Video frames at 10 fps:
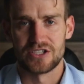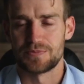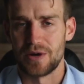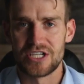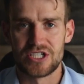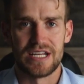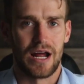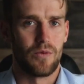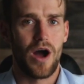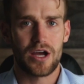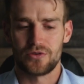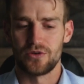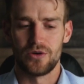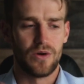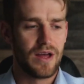on a spreadsheet, I walk
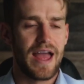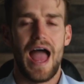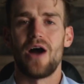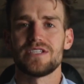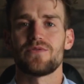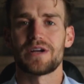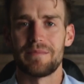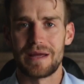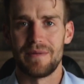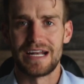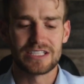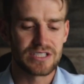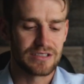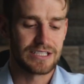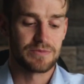through how's everyone going to make money?
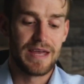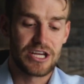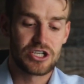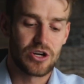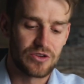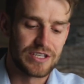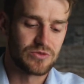Let's let's make sure